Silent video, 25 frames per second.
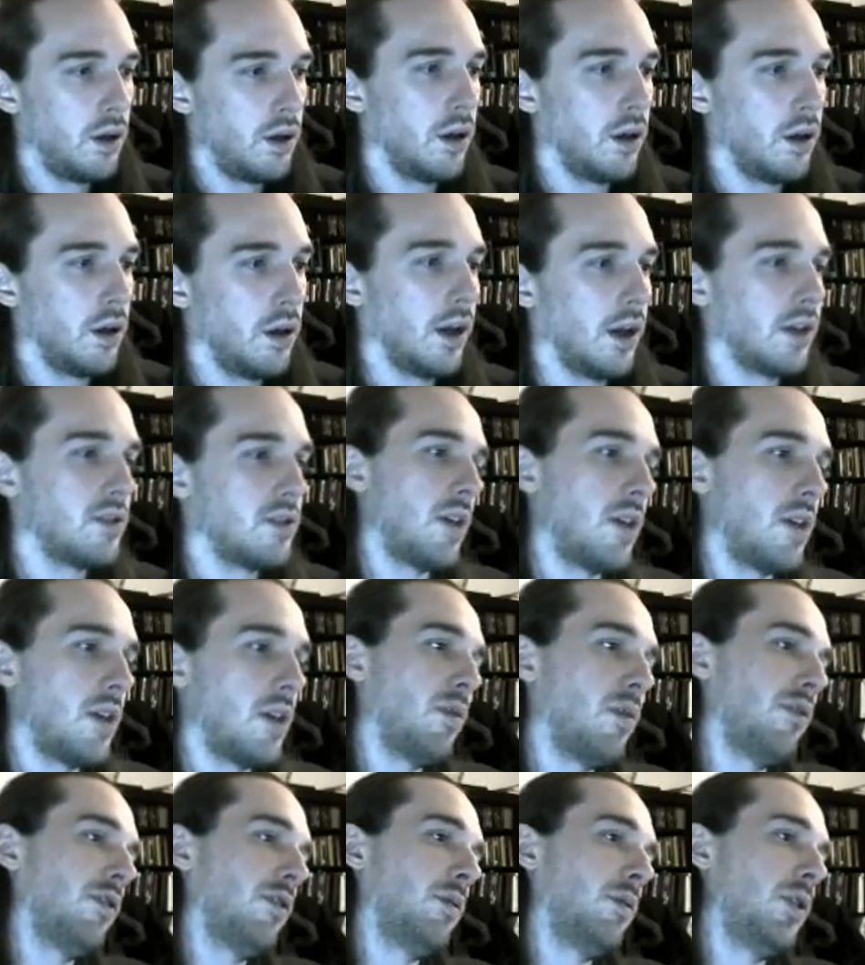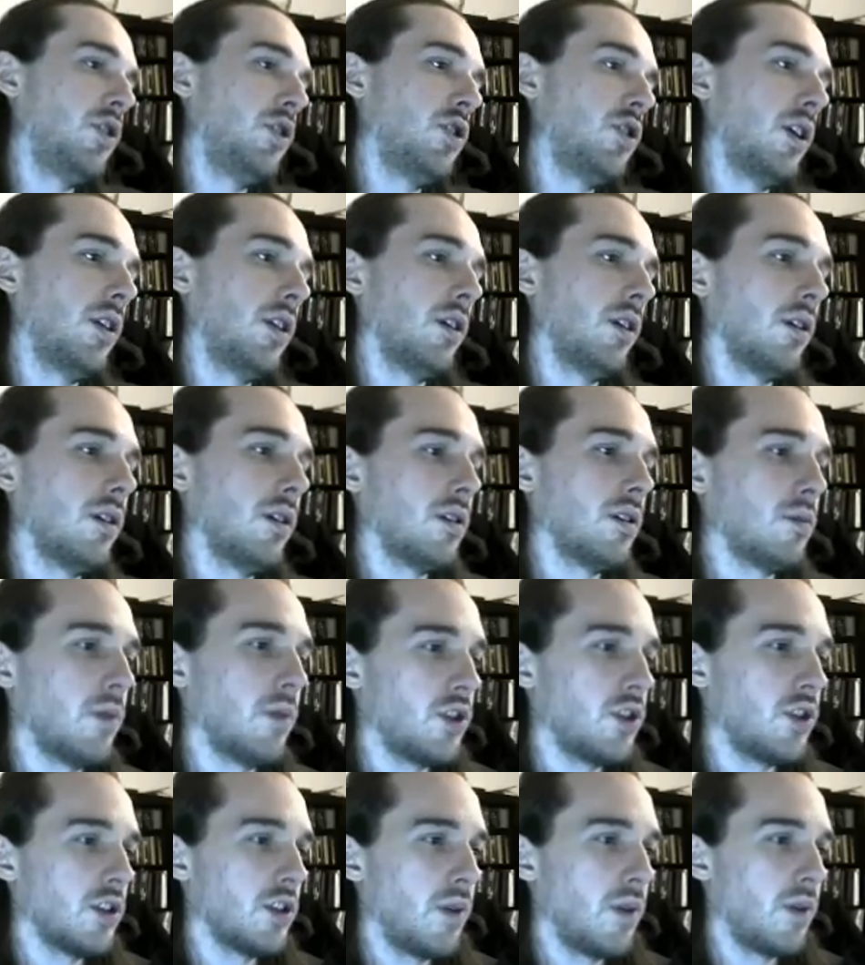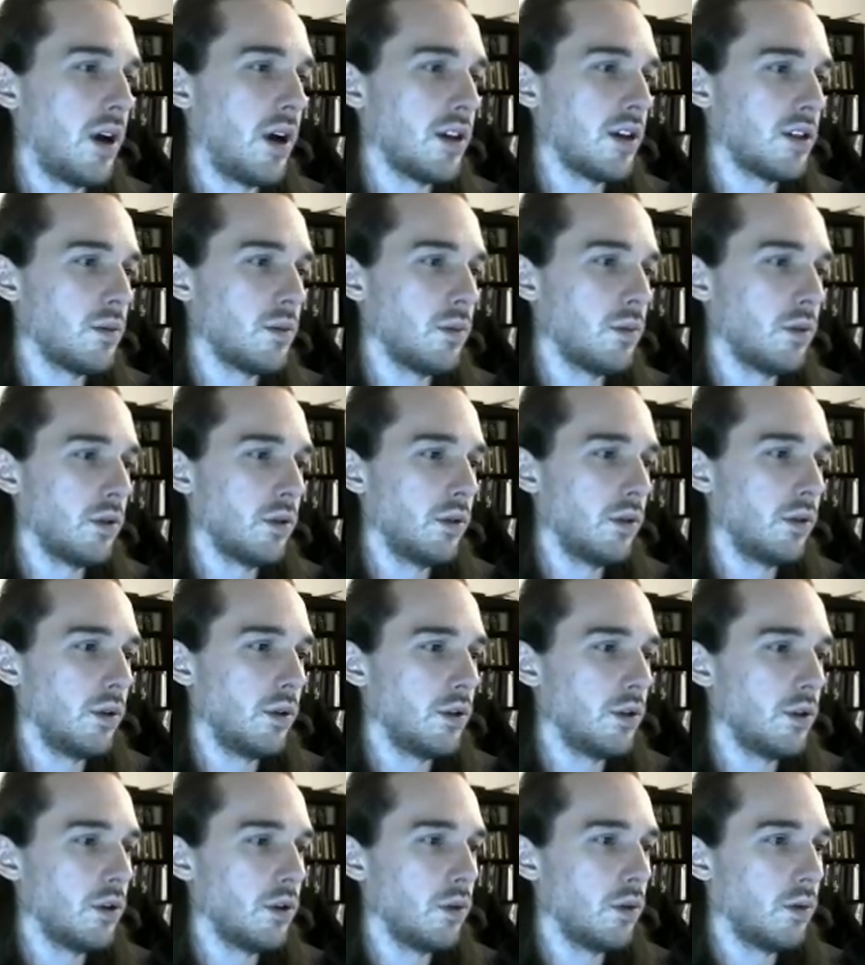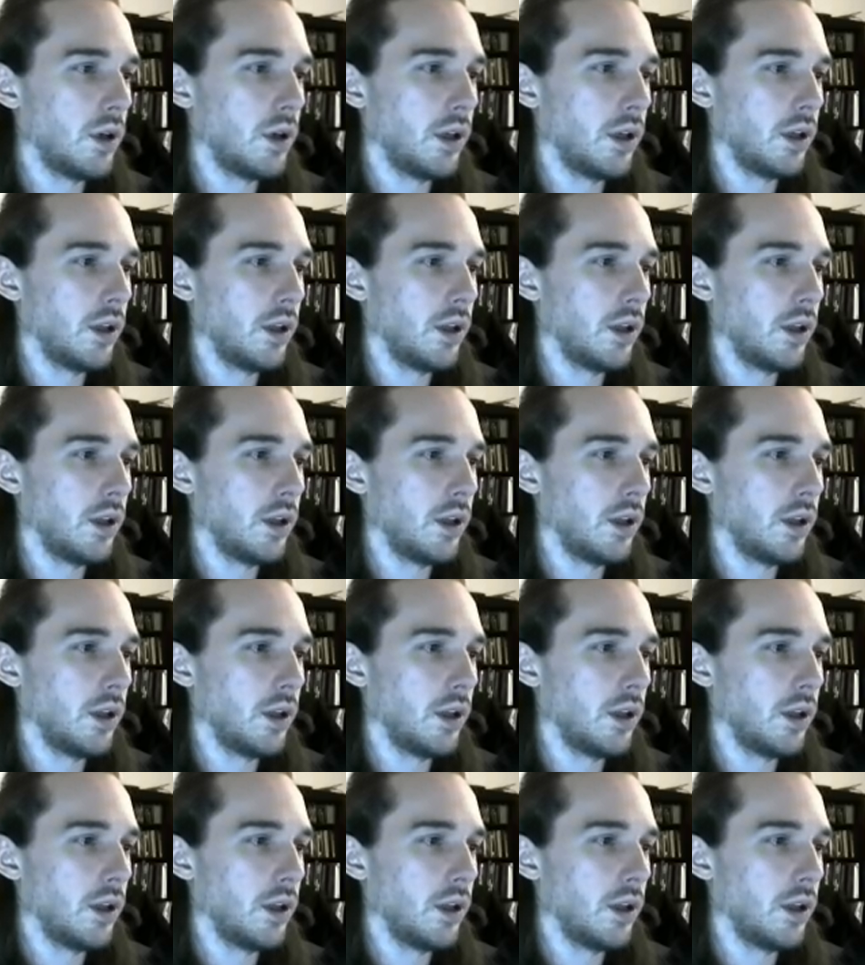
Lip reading: separate from each other as much as possible. You don't want